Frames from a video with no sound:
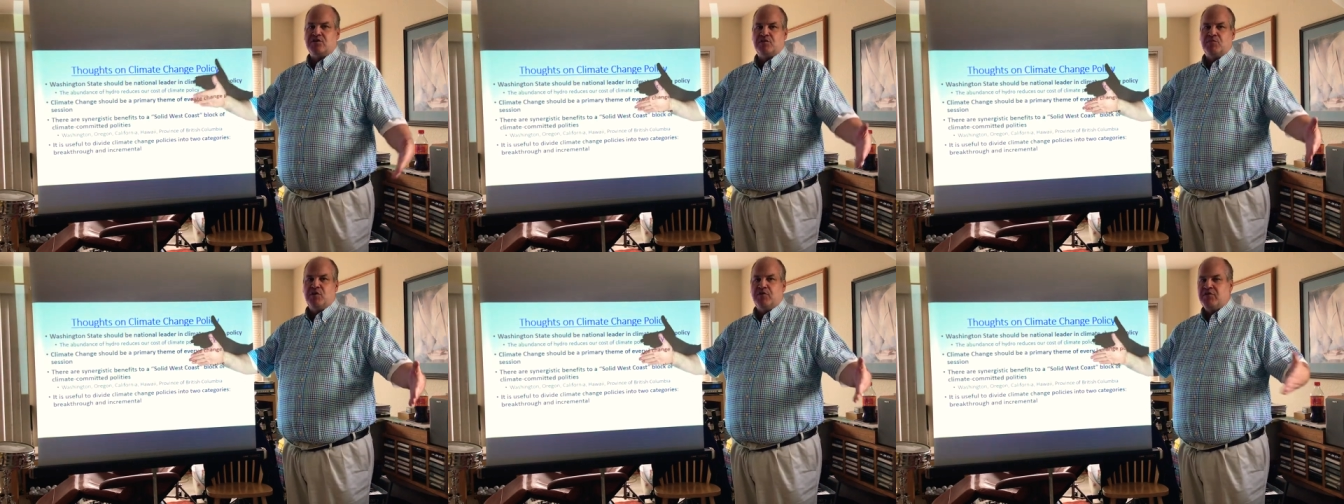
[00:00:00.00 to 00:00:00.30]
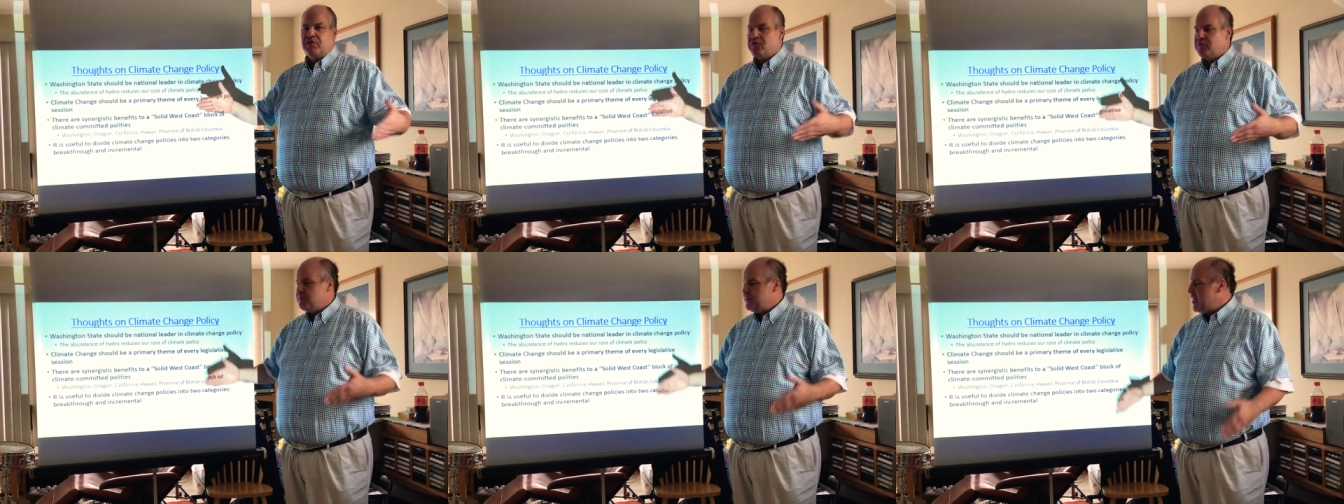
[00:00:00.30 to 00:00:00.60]
So
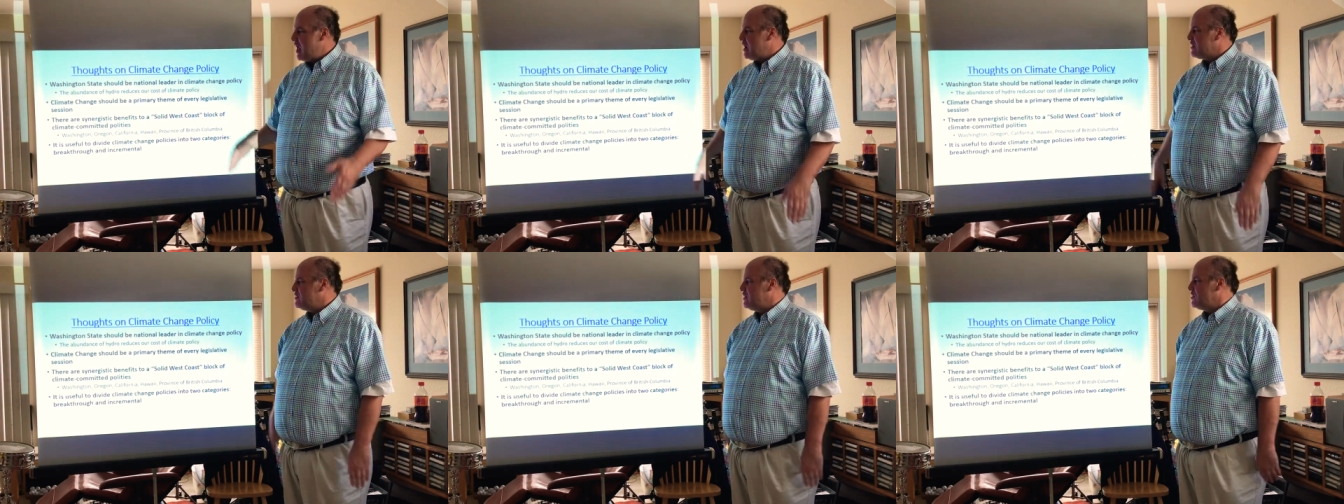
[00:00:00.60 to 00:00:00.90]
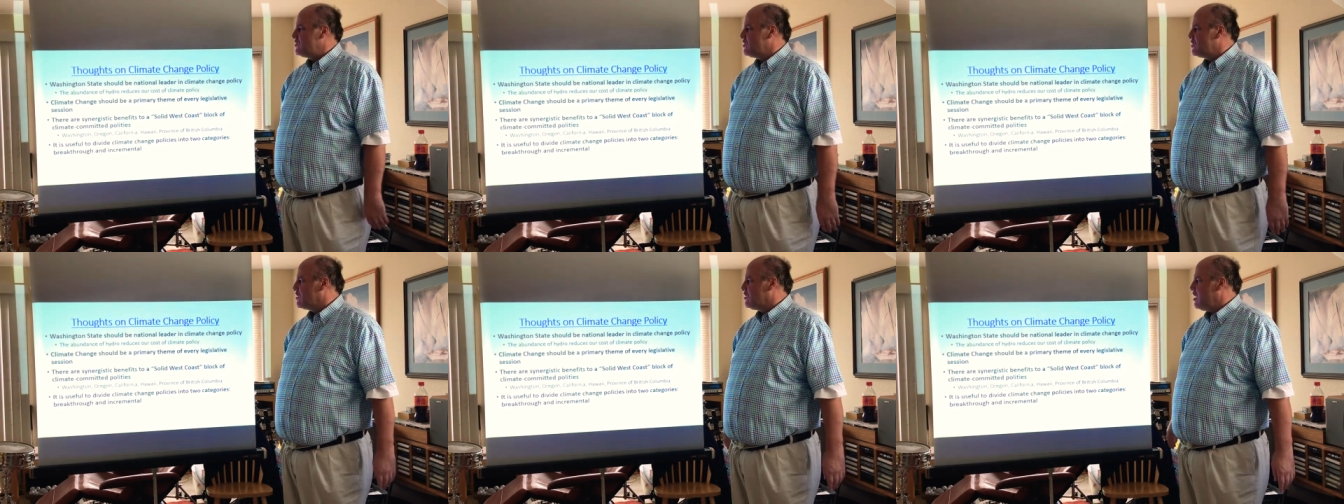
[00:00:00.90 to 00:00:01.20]
moving from
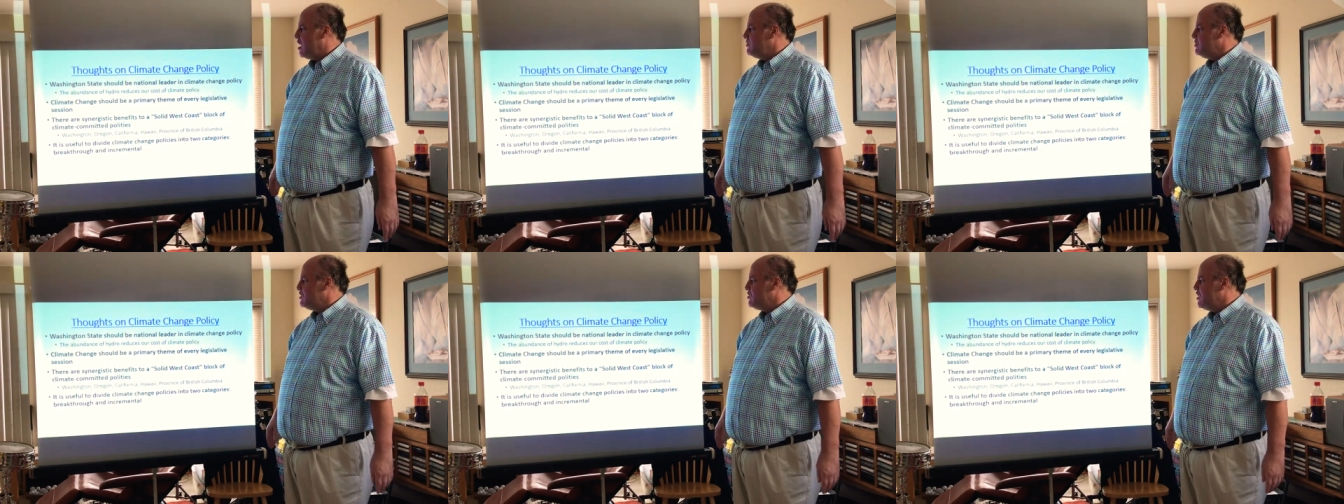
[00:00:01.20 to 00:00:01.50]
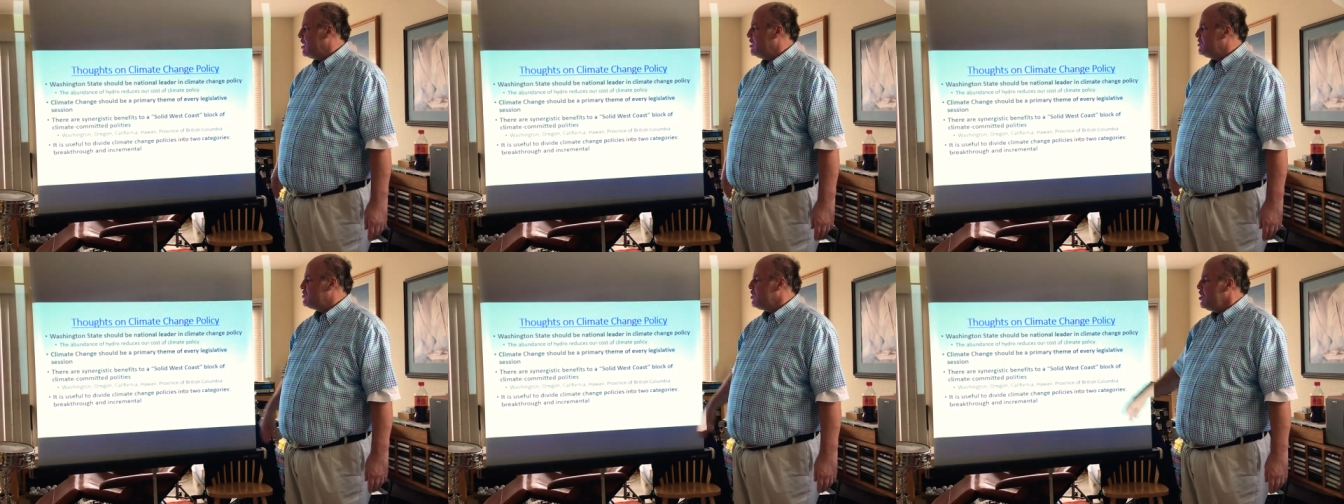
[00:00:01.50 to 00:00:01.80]
taxation to climate
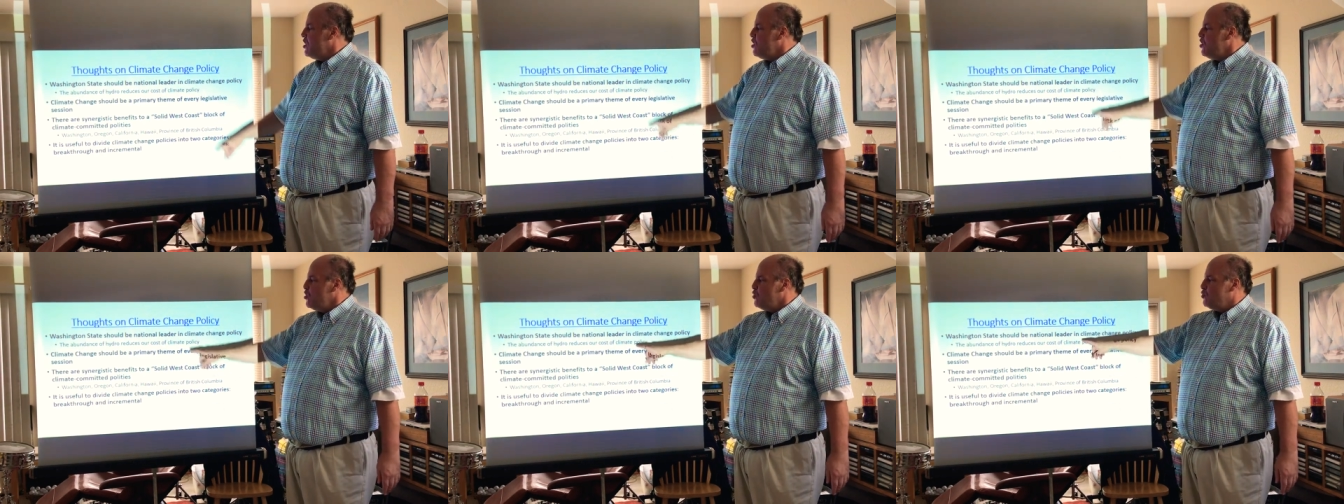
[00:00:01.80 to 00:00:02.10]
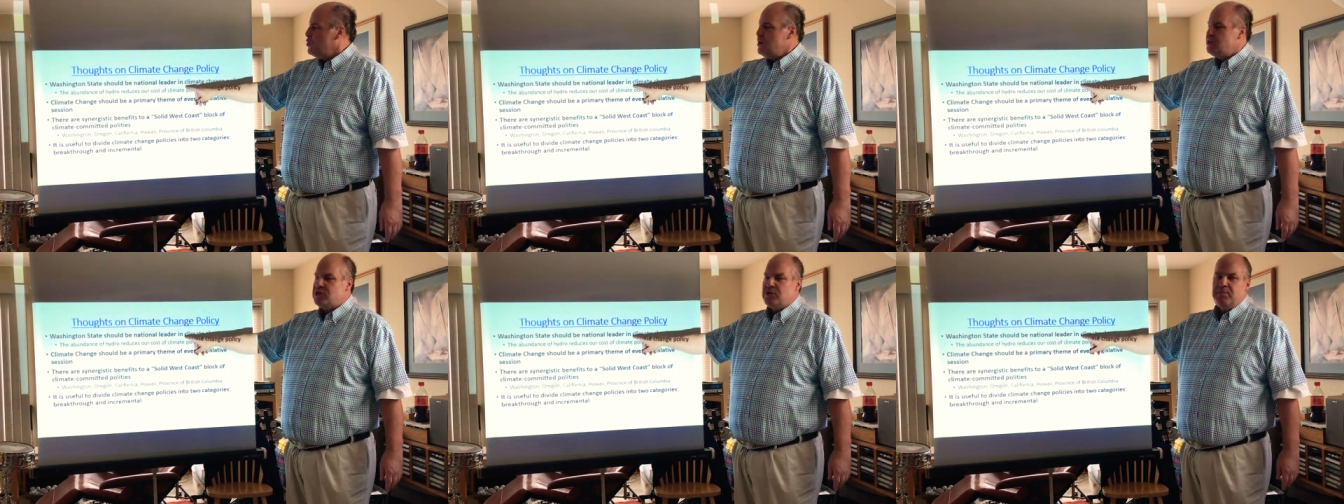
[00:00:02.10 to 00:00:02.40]
change,
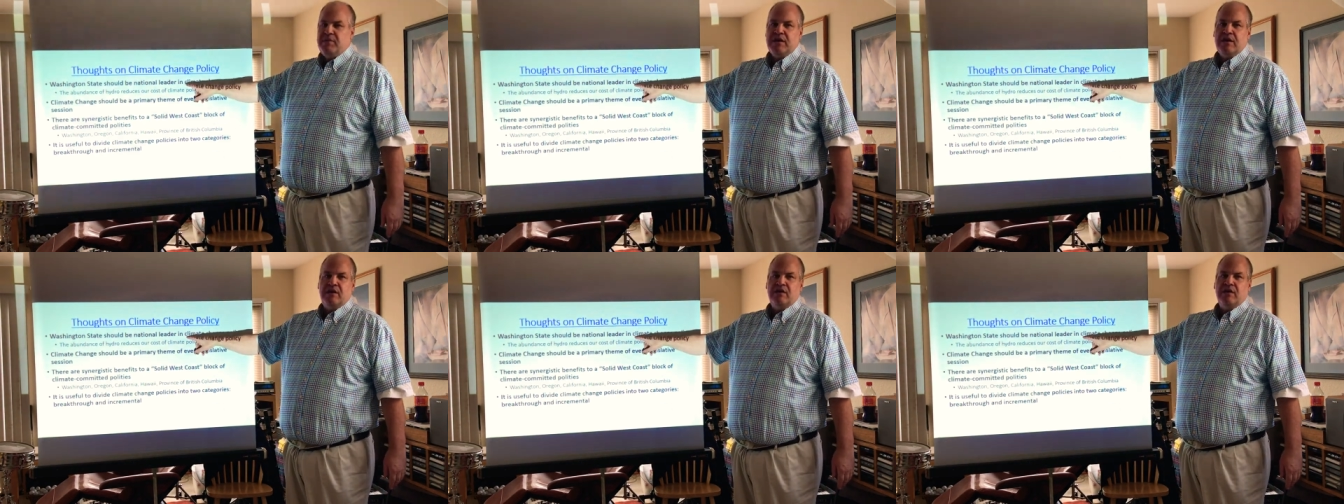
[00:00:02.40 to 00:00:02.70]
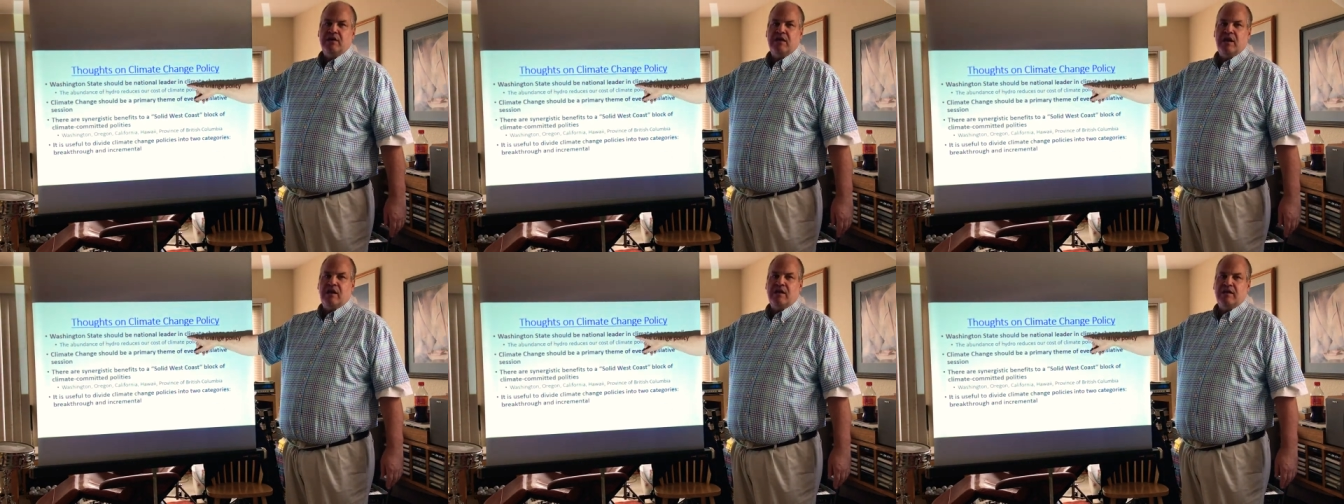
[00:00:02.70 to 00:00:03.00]
we should be
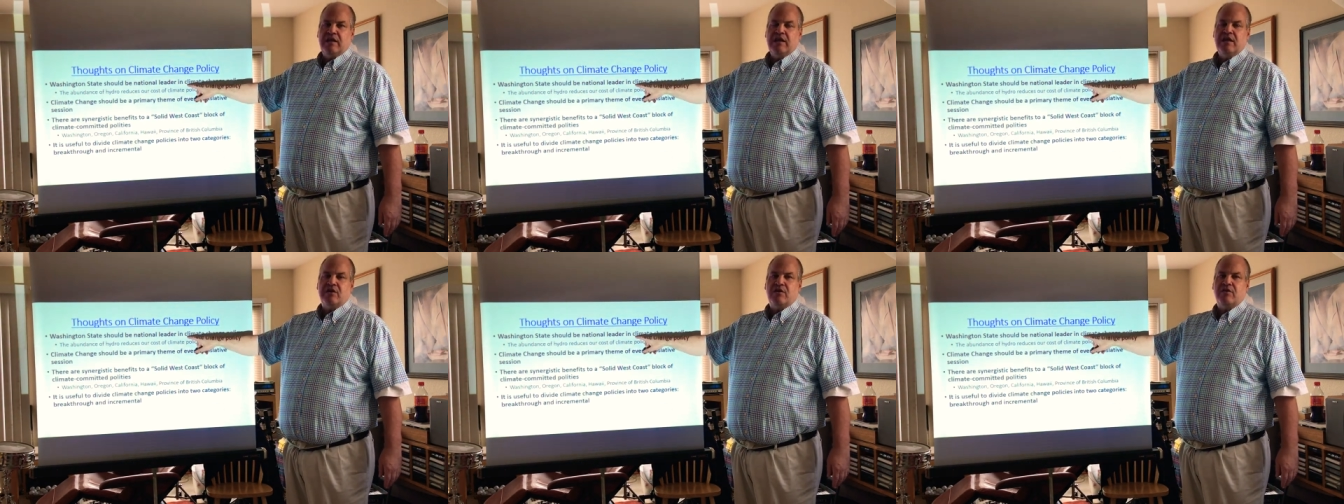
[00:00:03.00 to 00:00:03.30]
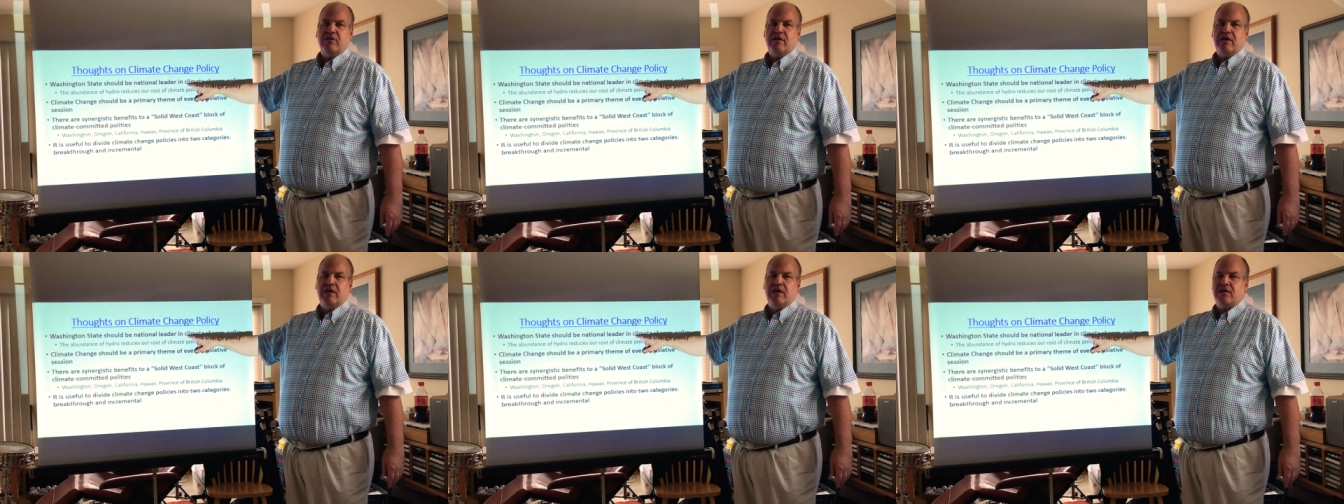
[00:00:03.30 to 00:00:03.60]
a
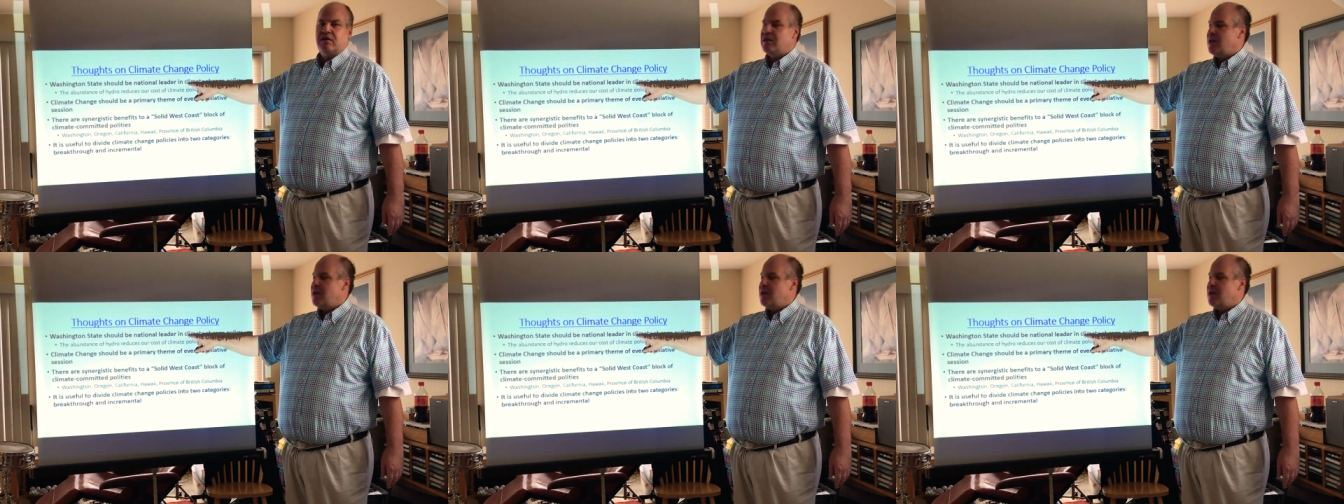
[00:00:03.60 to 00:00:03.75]
leader in